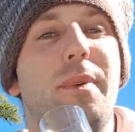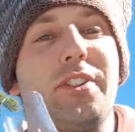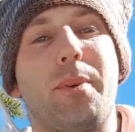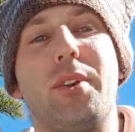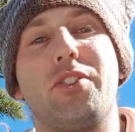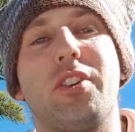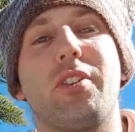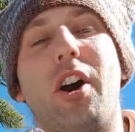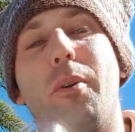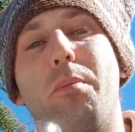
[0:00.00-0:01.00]
As I
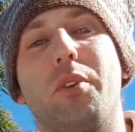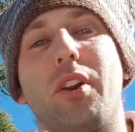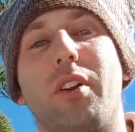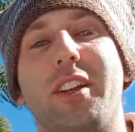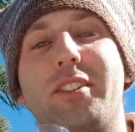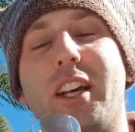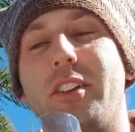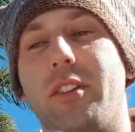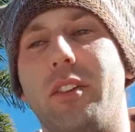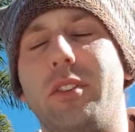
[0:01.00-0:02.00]
mentioned, I'll put a link
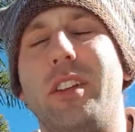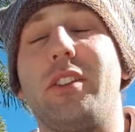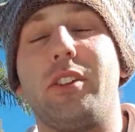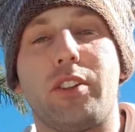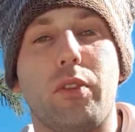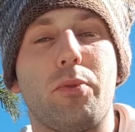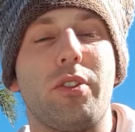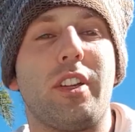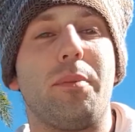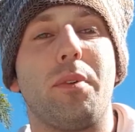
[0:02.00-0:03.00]
down in the
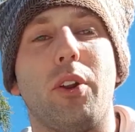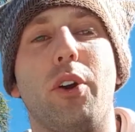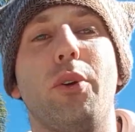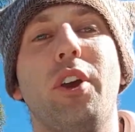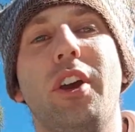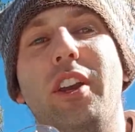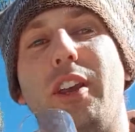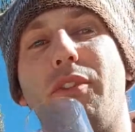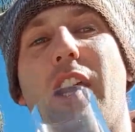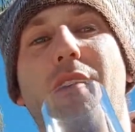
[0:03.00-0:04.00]
description down below.
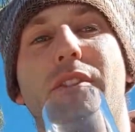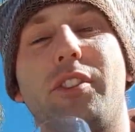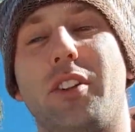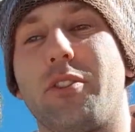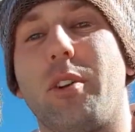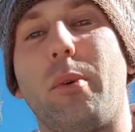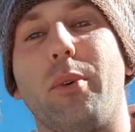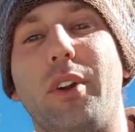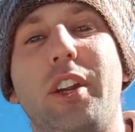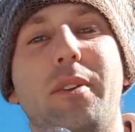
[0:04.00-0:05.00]
If you haven't done so
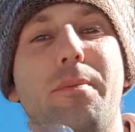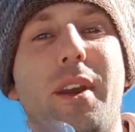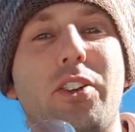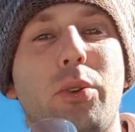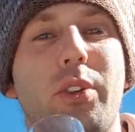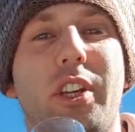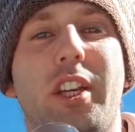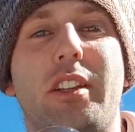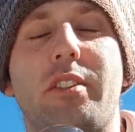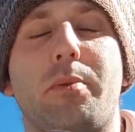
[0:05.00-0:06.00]
already, make sure you
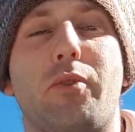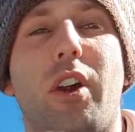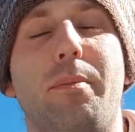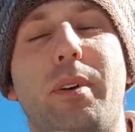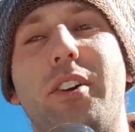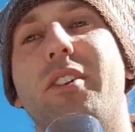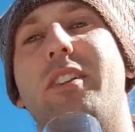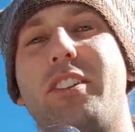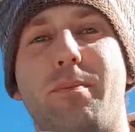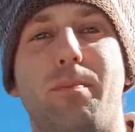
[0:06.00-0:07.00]
hit that subscribe button.
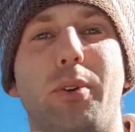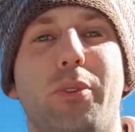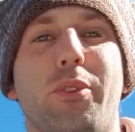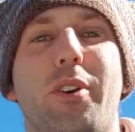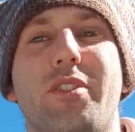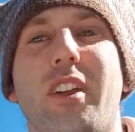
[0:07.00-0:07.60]
Let's build those